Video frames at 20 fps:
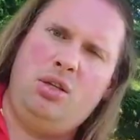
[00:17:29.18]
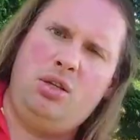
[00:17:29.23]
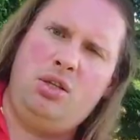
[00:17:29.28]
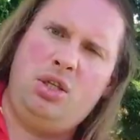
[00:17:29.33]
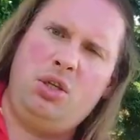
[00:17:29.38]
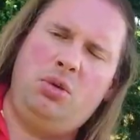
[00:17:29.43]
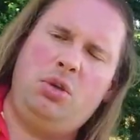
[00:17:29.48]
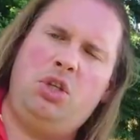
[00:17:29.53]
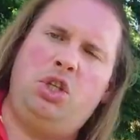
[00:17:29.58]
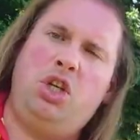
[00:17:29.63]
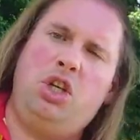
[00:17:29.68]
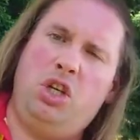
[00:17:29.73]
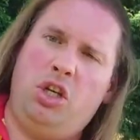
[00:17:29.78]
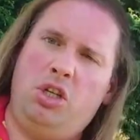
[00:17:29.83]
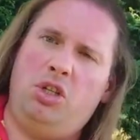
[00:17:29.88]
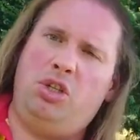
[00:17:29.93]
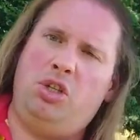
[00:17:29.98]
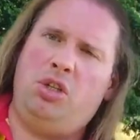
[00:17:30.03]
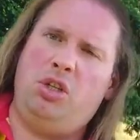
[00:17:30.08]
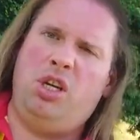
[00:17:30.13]
So the
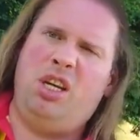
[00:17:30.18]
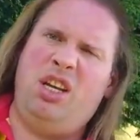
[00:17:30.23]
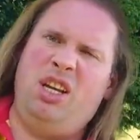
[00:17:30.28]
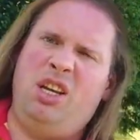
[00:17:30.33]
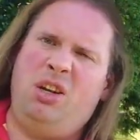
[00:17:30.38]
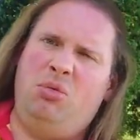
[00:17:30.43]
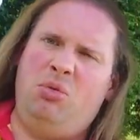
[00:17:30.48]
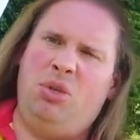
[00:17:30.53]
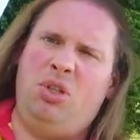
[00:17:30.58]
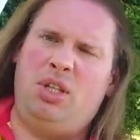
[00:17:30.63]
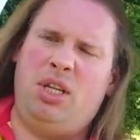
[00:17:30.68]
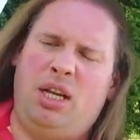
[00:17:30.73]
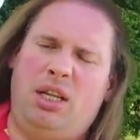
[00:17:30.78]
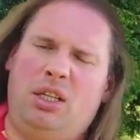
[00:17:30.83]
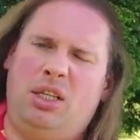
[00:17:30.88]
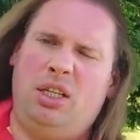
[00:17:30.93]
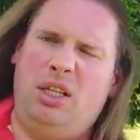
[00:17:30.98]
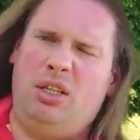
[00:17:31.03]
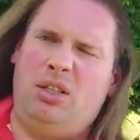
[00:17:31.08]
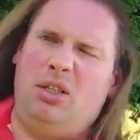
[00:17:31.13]
church uh, was
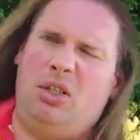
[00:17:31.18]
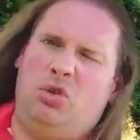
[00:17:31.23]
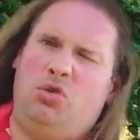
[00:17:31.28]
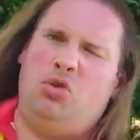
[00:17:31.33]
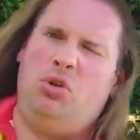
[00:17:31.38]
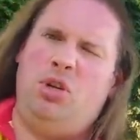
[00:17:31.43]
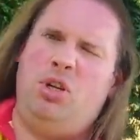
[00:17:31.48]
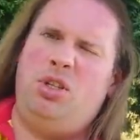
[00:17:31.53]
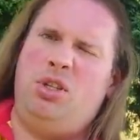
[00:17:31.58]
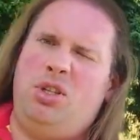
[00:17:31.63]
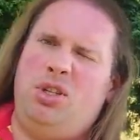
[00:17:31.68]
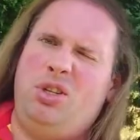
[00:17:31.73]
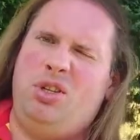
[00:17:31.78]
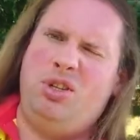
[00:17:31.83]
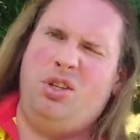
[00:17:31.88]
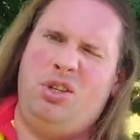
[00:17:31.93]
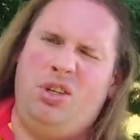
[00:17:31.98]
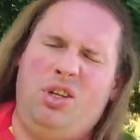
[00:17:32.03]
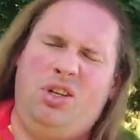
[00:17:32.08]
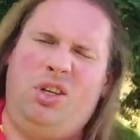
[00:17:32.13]
sadly destroyed
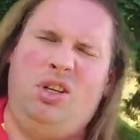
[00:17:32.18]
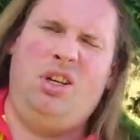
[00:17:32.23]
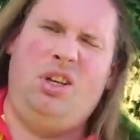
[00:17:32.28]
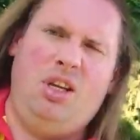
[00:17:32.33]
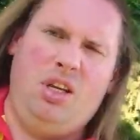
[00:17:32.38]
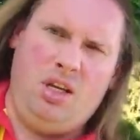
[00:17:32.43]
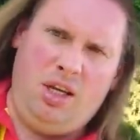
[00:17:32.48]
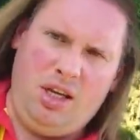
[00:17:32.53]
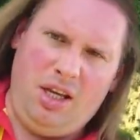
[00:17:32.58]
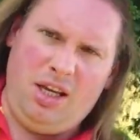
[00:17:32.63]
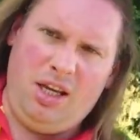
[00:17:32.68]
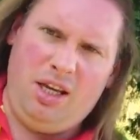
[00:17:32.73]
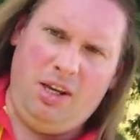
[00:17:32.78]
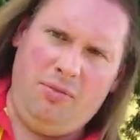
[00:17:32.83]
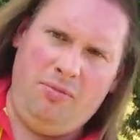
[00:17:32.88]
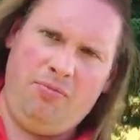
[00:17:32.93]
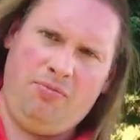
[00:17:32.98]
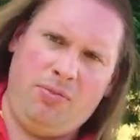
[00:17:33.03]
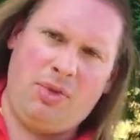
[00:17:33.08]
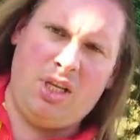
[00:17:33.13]

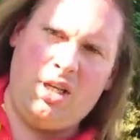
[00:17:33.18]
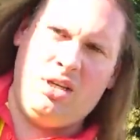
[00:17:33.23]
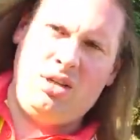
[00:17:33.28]
um,